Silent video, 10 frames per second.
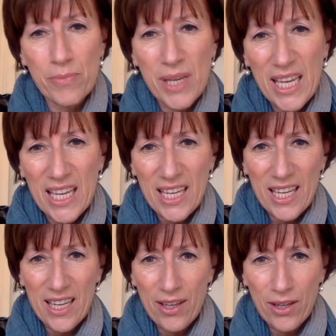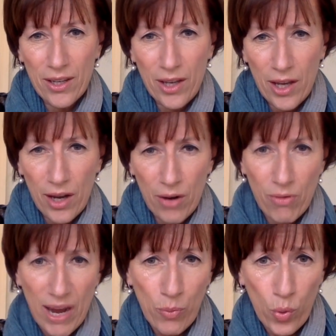for me,
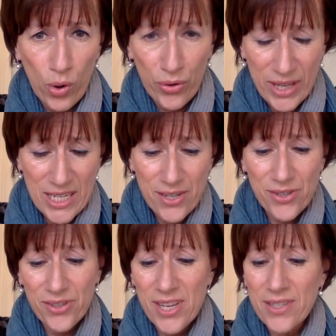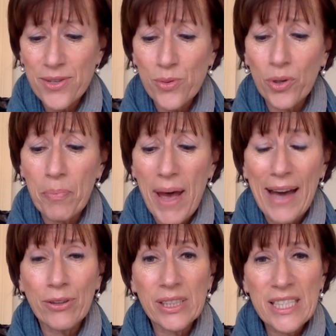around what authentic success is all
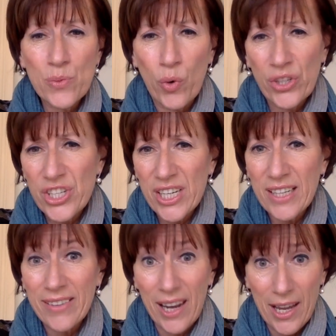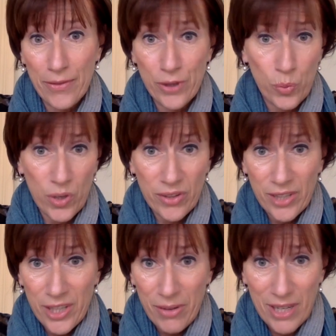about. It's wanting the life and the work
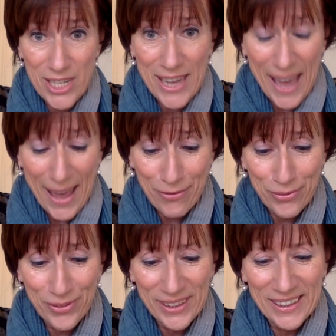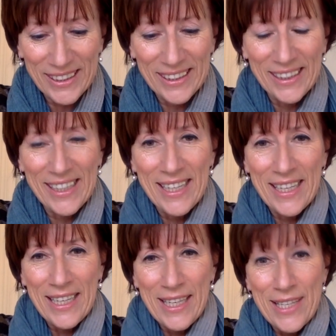that you actually have.
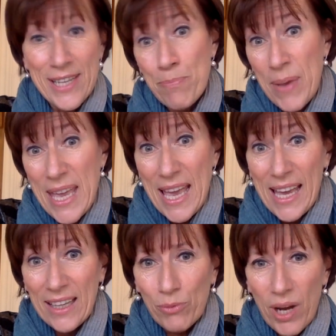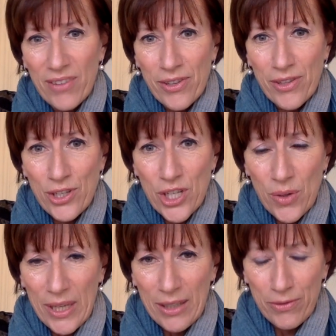See, being rather than
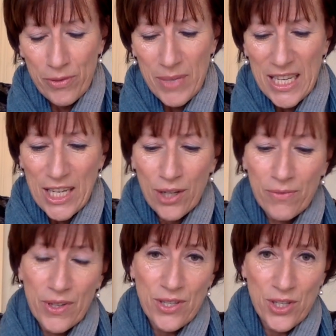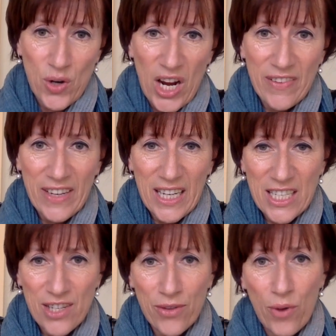doing, for me, converts striving
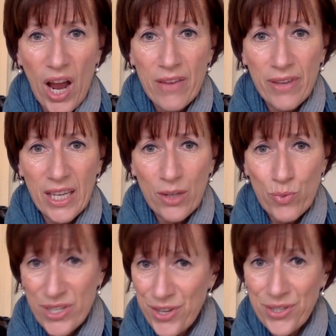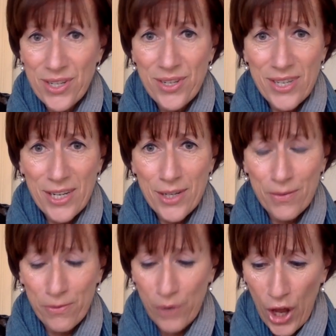into thriving, resistance into
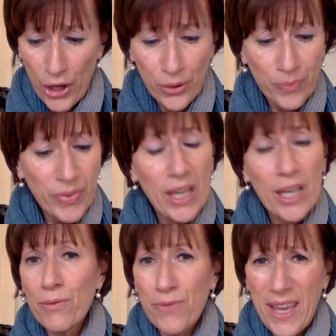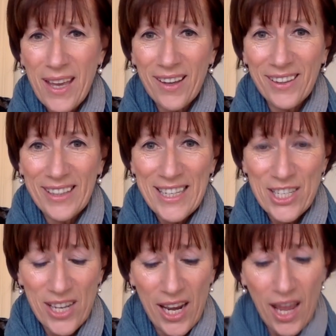flow, fear
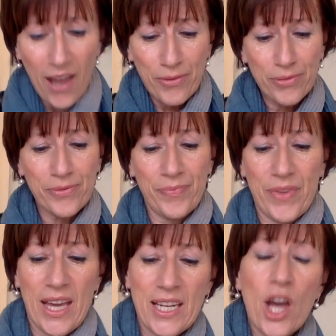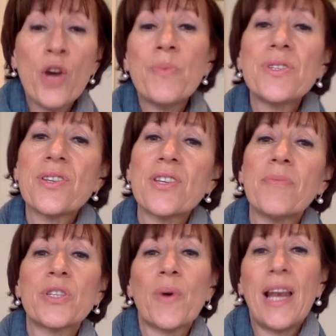into love, and it opens us
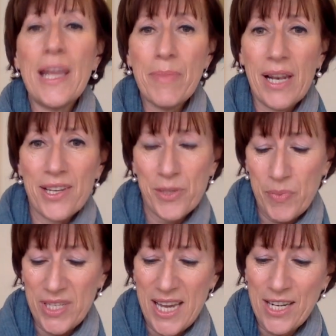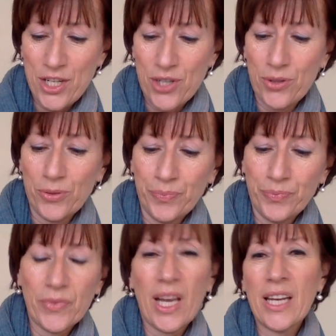up to our limitless potential.
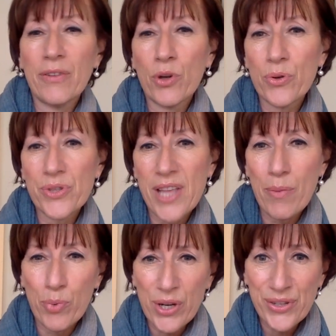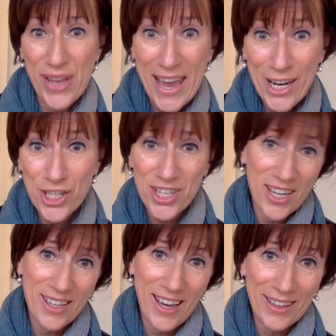And of course, that brings
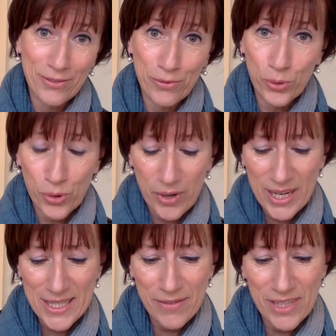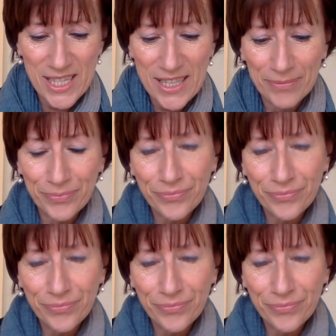energy and full creativity.